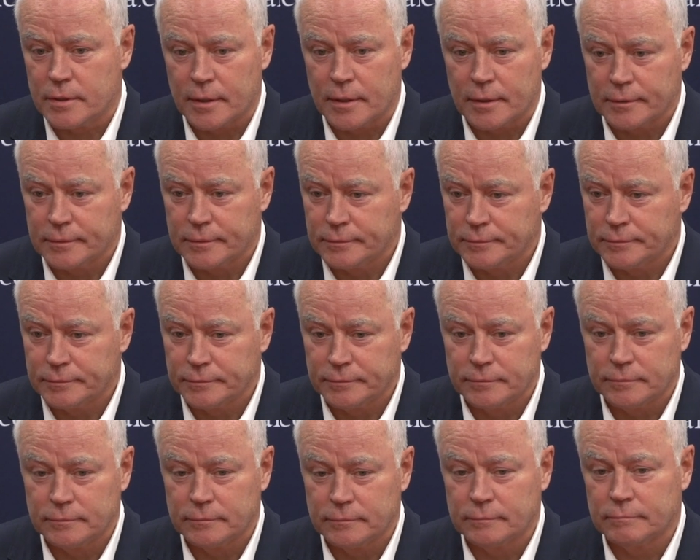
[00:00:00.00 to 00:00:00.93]

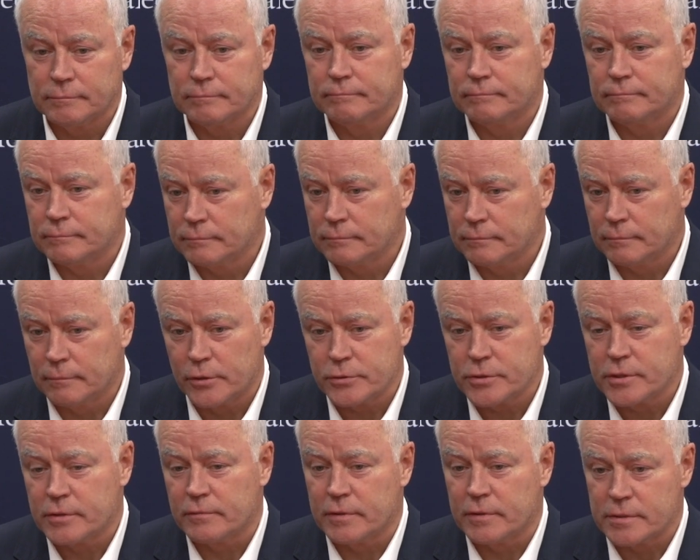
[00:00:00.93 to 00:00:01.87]
and
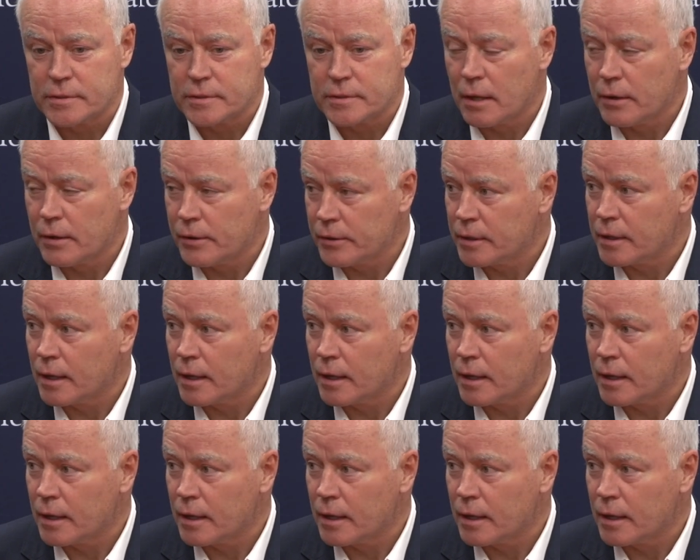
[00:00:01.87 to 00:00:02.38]
most of it is salary